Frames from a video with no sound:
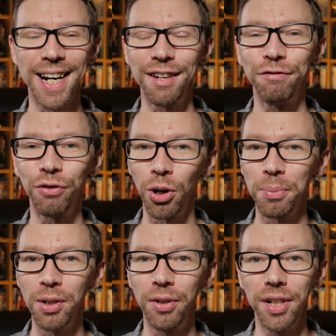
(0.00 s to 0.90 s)
and
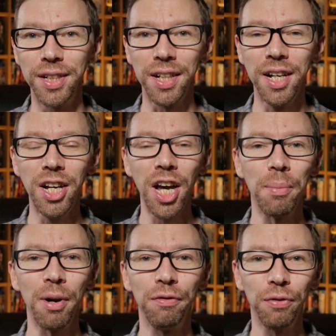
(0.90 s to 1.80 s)
inform you guys
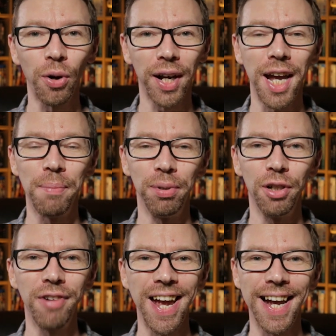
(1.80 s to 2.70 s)
about 4K
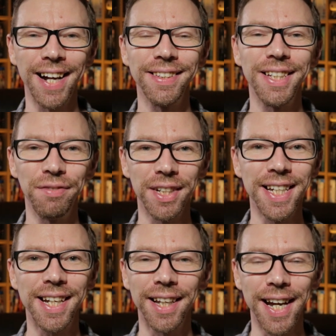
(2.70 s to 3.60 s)
Blu ray and
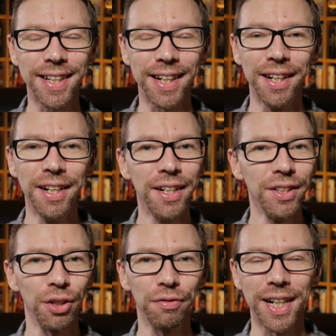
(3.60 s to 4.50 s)
DVD collecting.
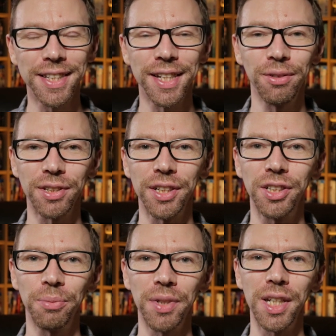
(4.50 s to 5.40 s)
So, if that sounds like
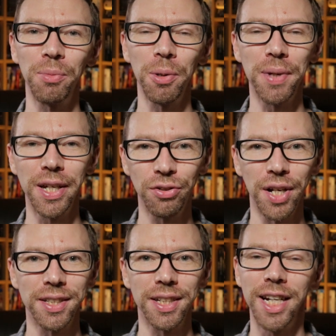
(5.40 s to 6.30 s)
something you might be
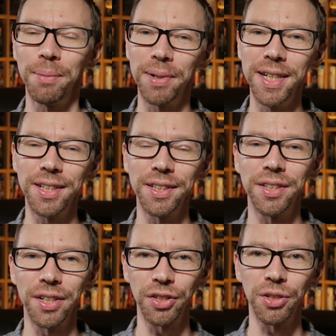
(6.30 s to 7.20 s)
interested in, please
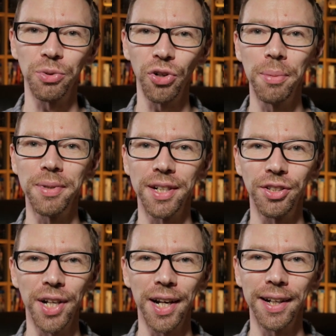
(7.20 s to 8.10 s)
consider subscribing to the
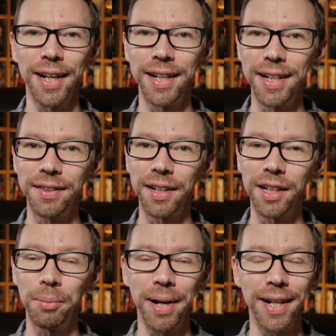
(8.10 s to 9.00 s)
channel and hitting the
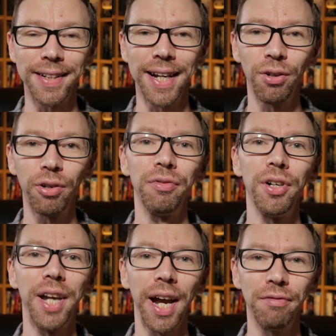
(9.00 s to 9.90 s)
little bell to get
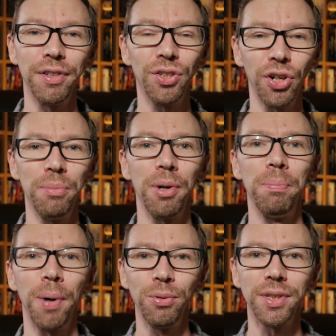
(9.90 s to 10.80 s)
notified every time I
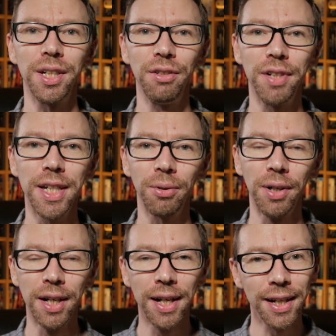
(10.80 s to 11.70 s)
post a new
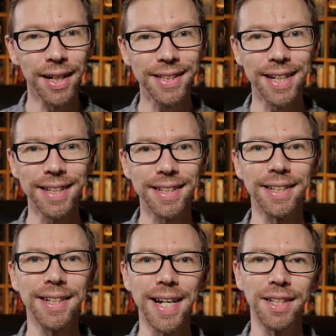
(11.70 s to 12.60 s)
video. Let's get into
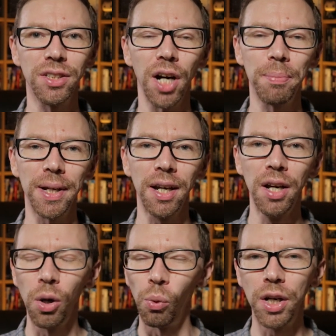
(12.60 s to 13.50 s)
today's topic
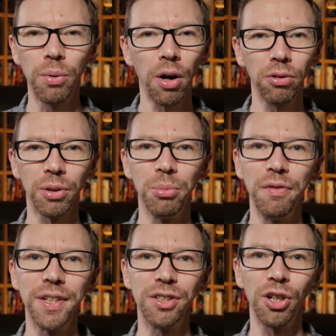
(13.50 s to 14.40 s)
why do older
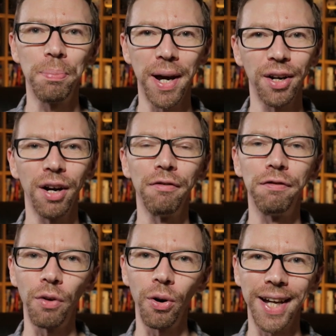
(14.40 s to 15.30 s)
movies look better on
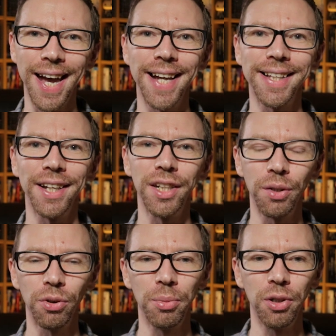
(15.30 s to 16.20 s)
4K than
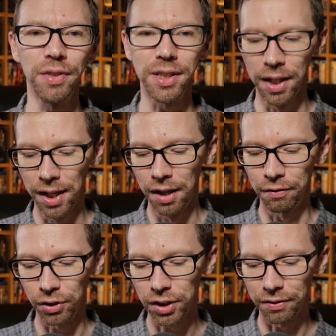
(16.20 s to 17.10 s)
newer movies?
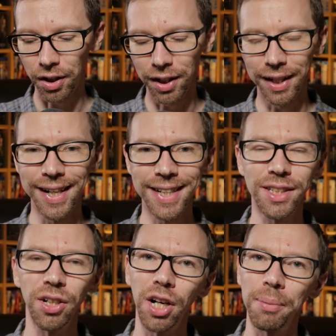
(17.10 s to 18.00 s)
First of all,
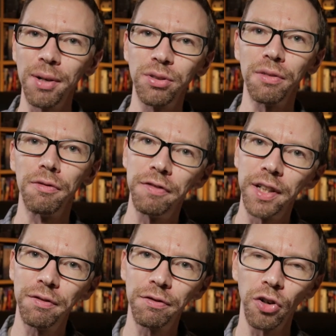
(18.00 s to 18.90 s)
let's talk about some
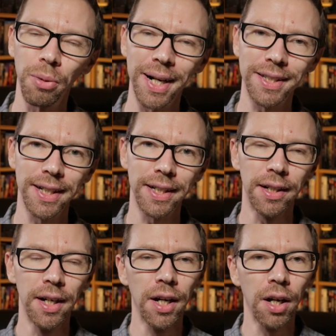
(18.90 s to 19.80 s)
film formats
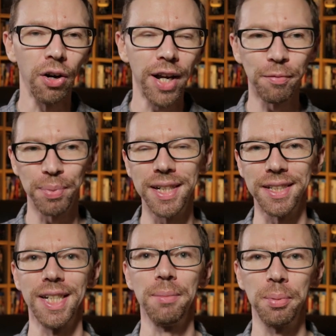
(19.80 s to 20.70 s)
here. I have been a
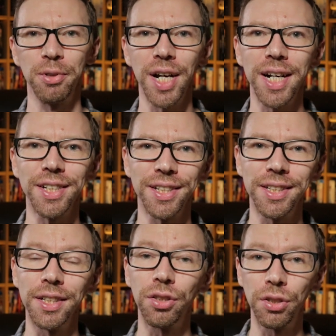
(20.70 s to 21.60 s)
cinema projectionist
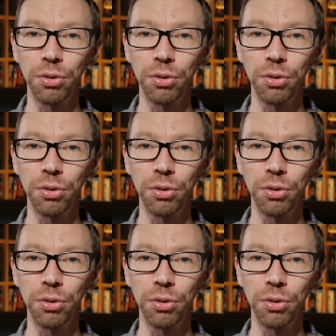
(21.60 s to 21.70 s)
since